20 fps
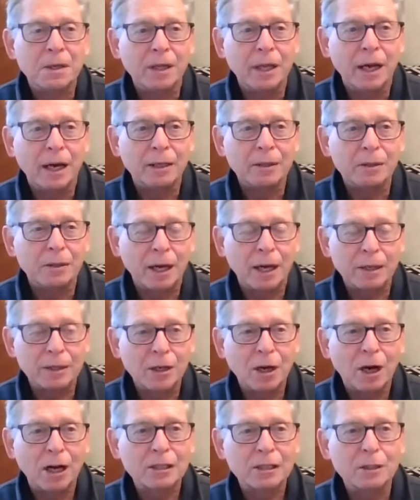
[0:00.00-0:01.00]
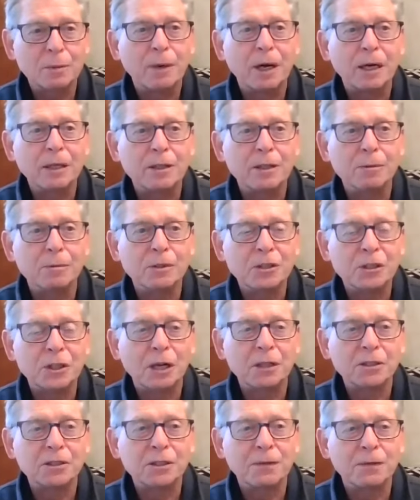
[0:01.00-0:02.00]
that talks about the
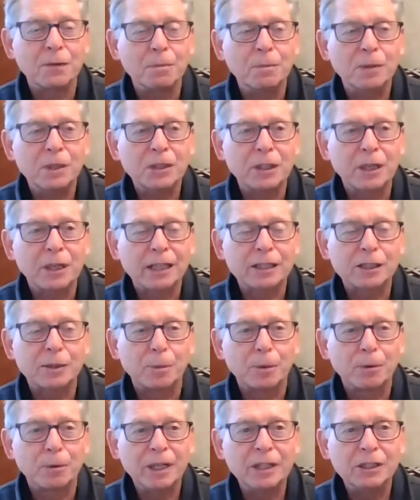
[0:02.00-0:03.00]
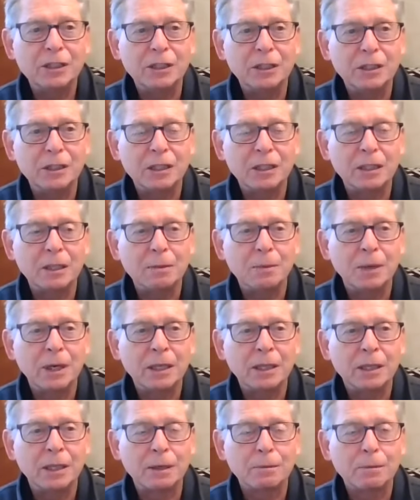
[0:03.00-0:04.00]
results of the mission exploration team
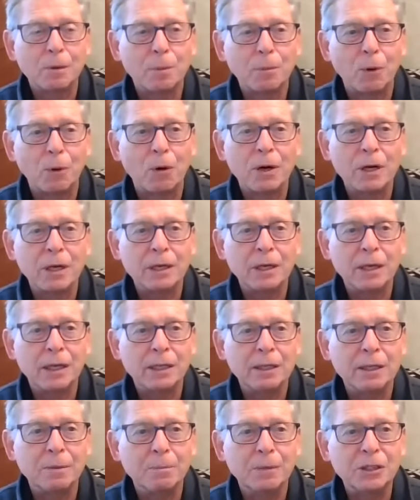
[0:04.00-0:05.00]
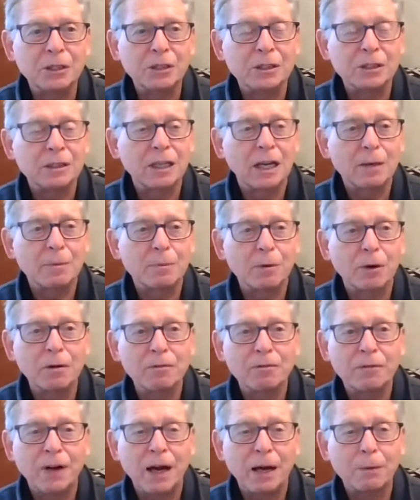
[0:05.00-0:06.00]
and their report and the mission site
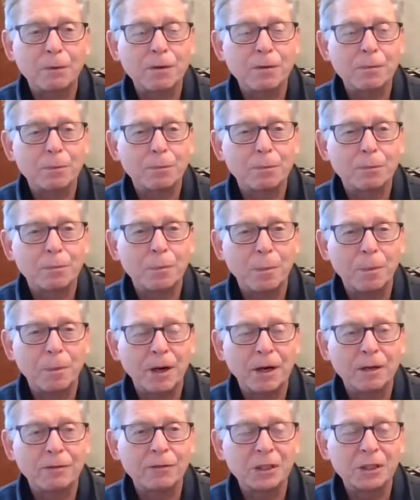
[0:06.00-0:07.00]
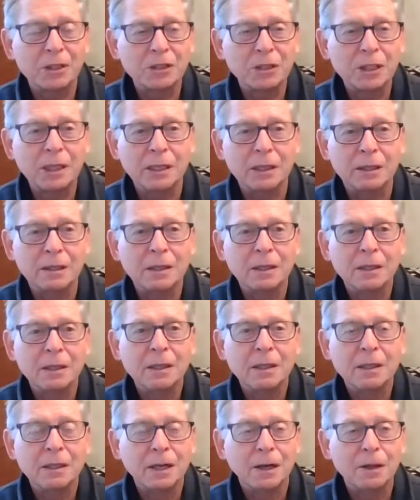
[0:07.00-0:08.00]
profile we've prepared for the Synod.
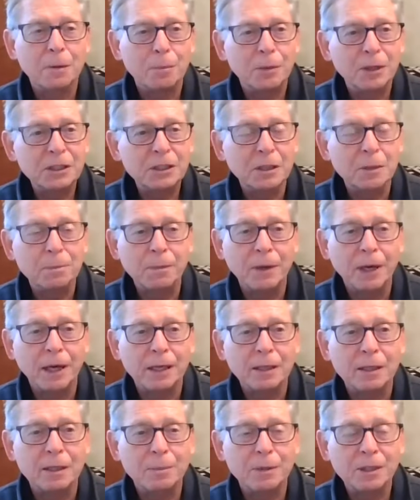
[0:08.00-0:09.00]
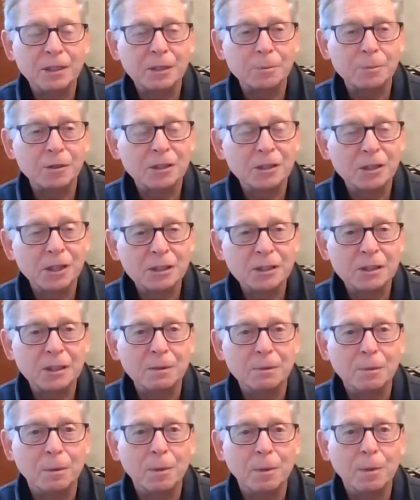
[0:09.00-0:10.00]
Now, the bishop and the bishop's
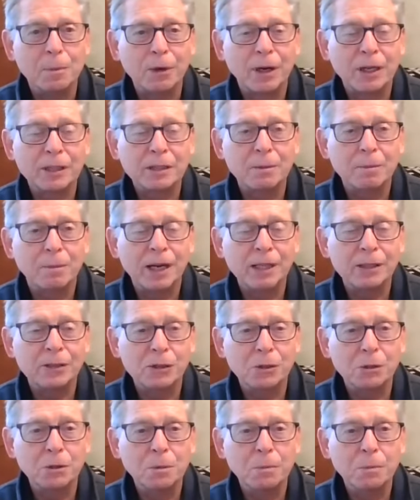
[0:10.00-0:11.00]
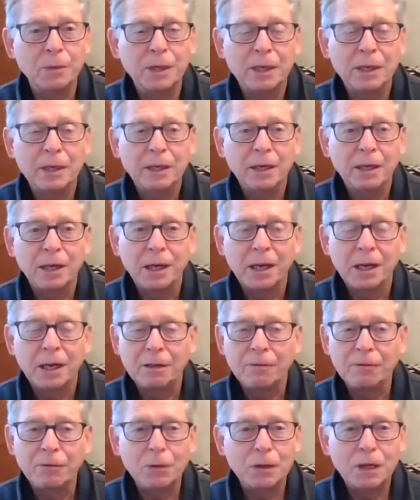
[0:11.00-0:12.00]
assistant will be present by Zoom.
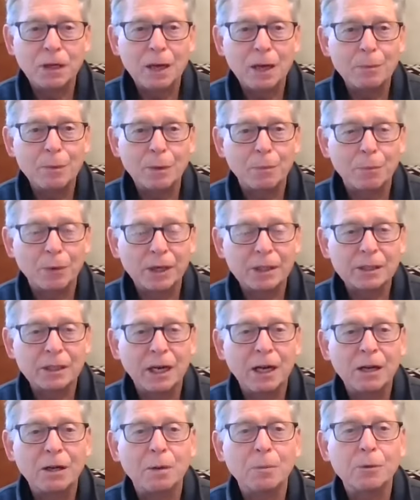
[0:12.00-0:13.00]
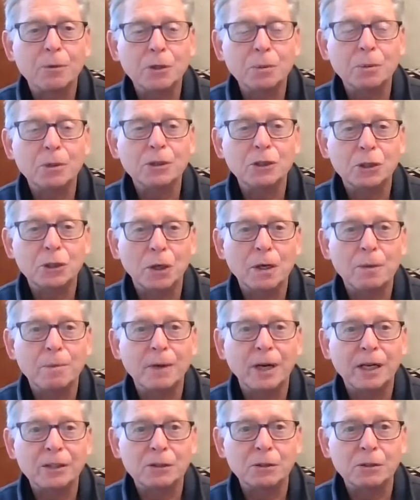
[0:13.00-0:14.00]
And if you can't be present, I hope you will join
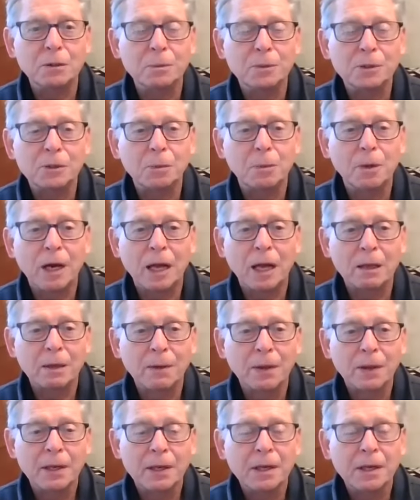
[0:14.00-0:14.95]
by Zoom as well.